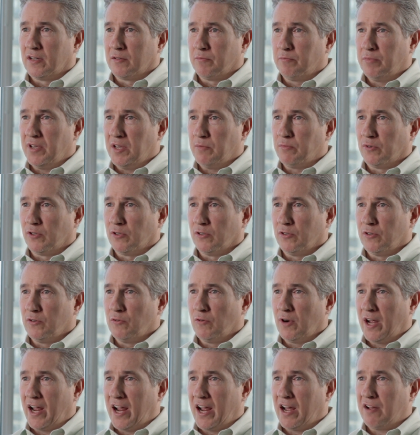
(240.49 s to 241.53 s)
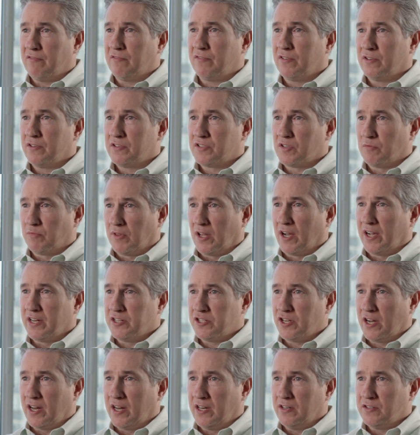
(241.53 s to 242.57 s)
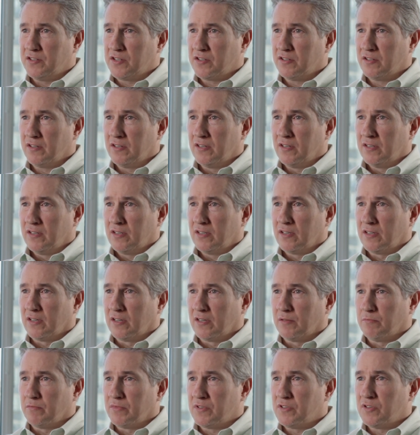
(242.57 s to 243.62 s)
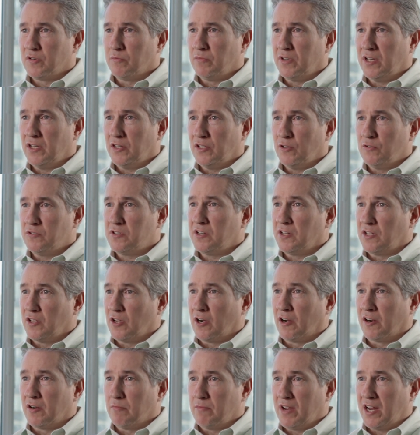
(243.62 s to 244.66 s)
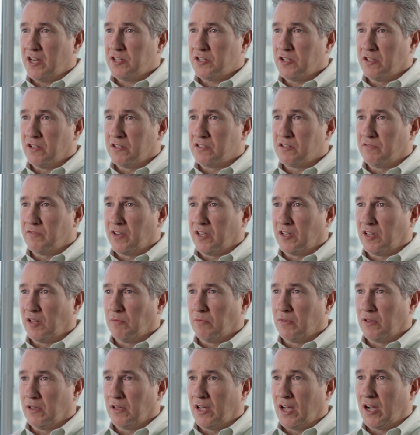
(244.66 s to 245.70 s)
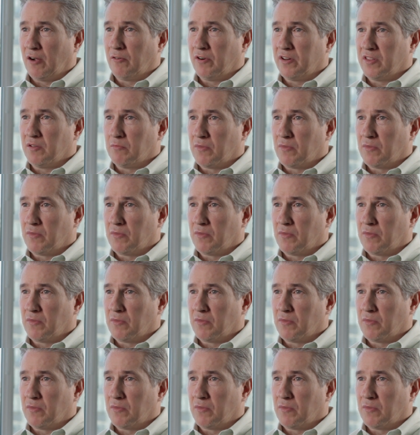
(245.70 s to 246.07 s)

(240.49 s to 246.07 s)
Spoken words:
people who have supply chains to be using the automation that's available out in the